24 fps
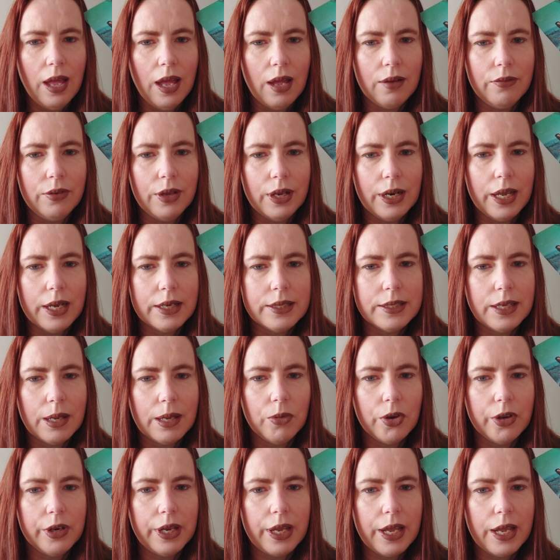I feel like
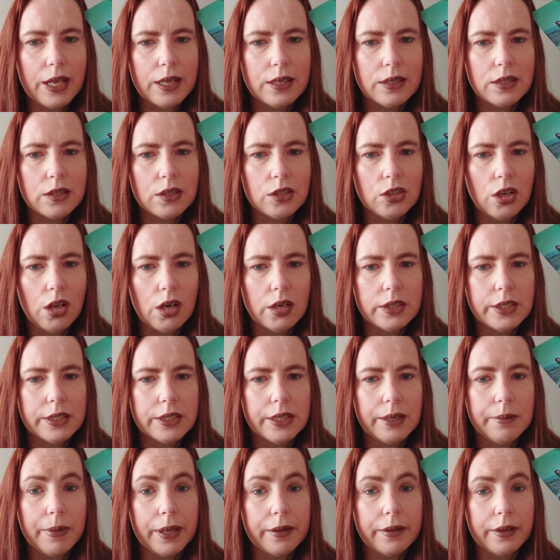someone has
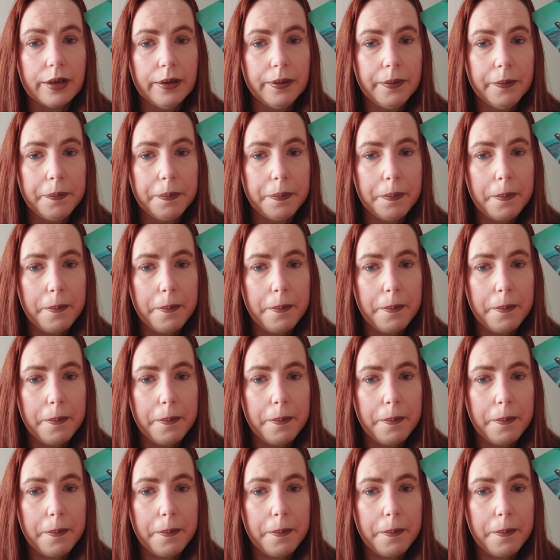lost a mother